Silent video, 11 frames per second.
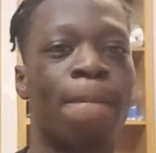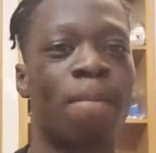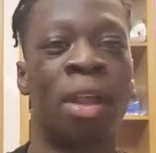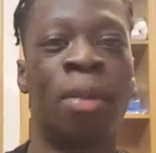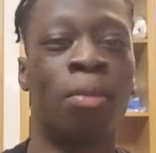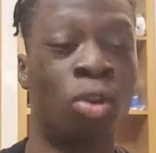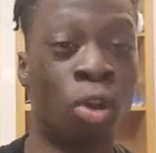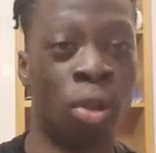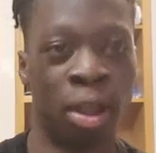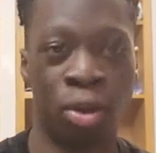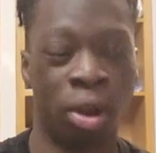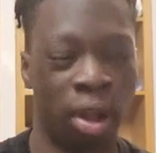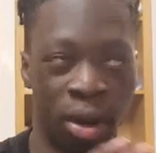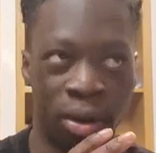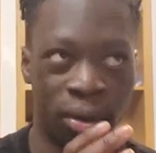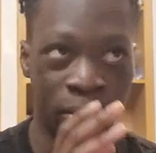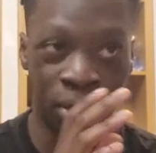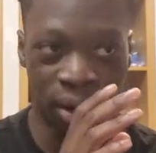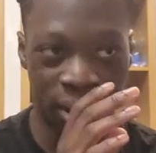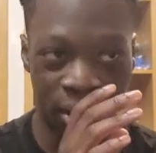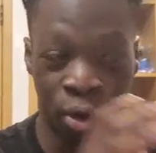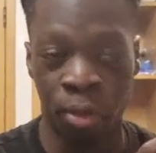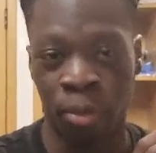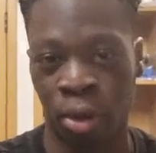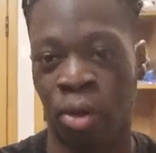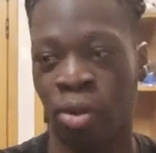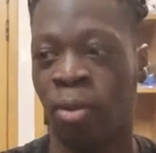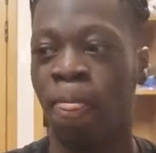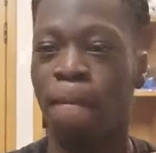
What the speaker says: And lo and behold,